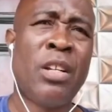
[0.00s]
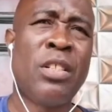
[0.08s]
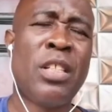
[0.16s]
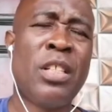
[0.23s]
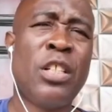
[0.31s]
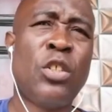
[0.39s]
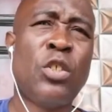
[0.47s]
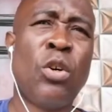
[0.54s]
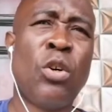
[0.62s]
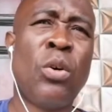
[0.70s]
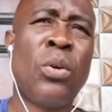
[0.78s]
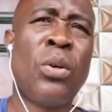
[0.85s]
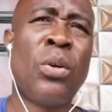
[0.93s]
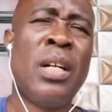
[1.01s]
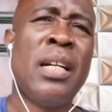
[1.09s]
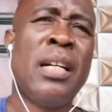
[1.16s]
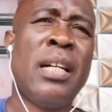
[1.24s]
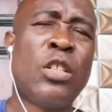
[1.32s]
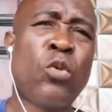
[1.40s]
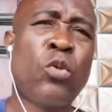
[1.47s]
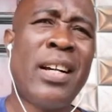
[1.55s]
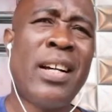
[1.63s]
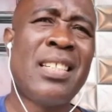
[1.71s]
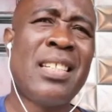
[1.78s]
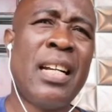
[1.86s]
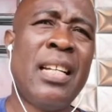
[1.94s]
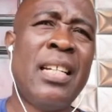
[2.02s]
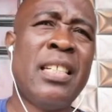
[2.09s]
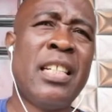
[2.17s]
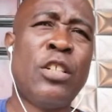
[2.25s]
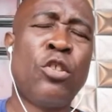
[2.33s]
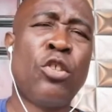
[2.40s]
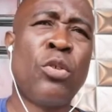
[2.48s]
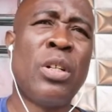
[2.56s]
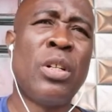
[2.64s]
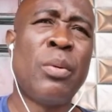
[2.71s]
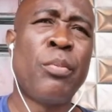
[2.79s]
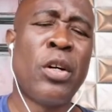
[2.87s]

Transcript: You see, so it's quite challenging to do it.